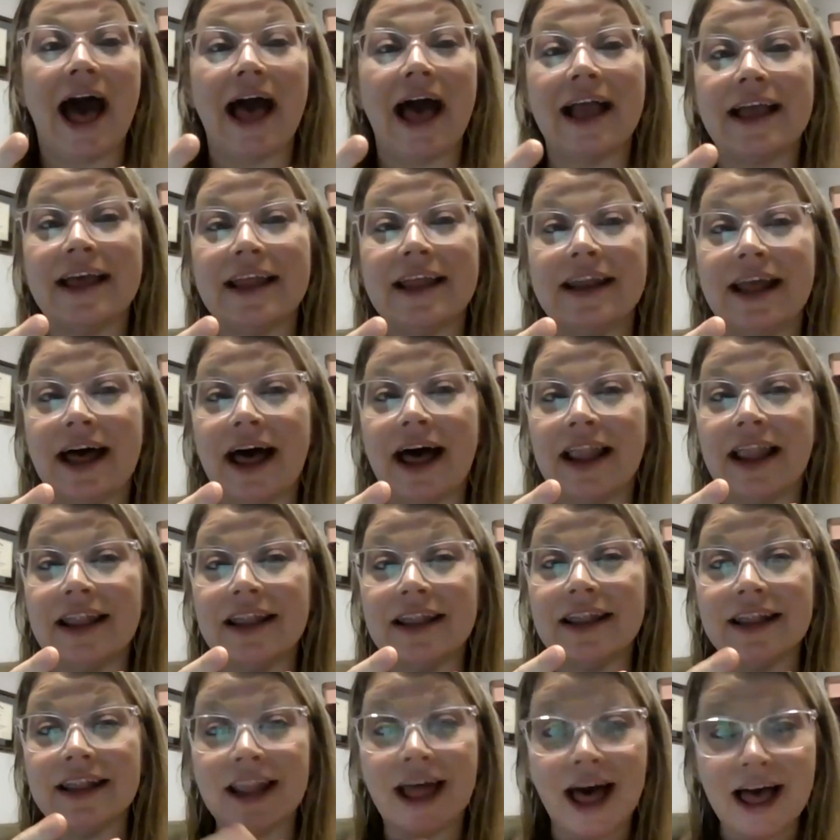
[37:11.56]
I can
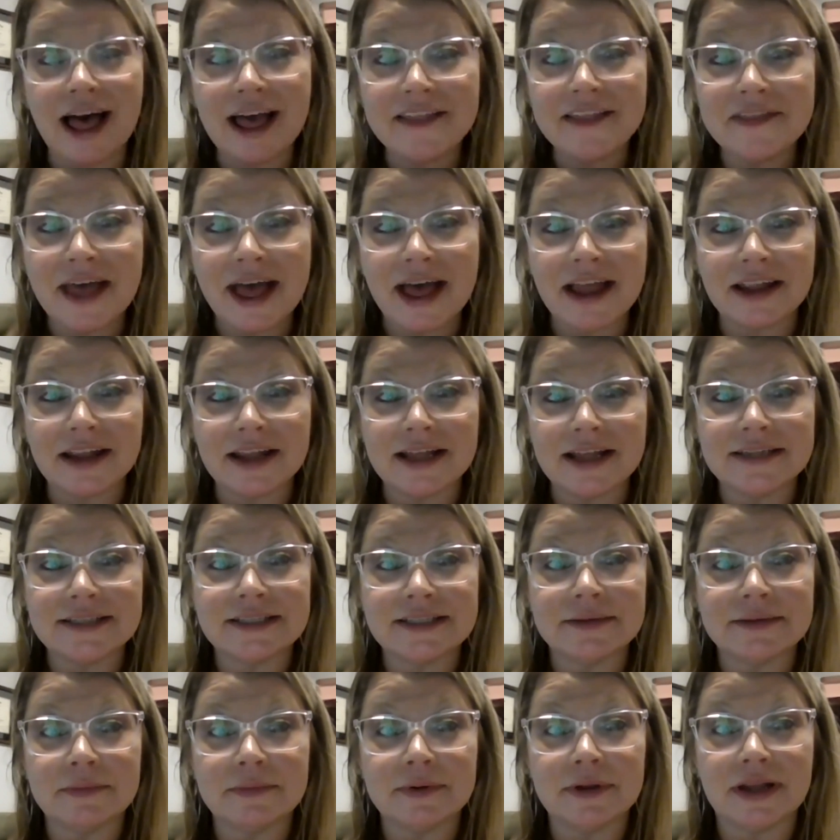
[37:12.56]
align that
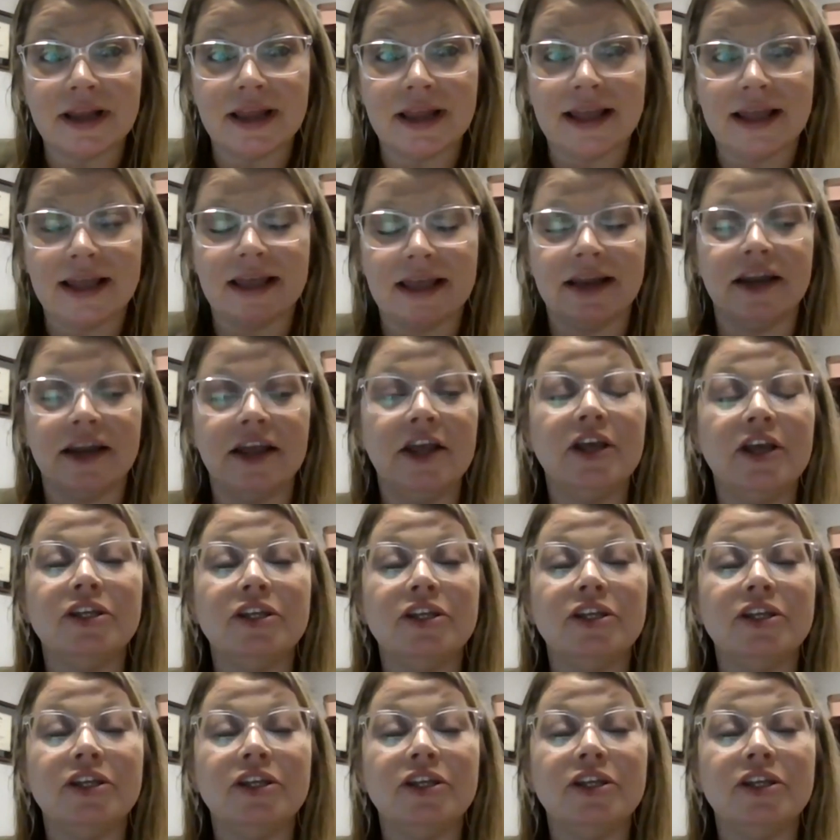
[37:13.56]
lesson plan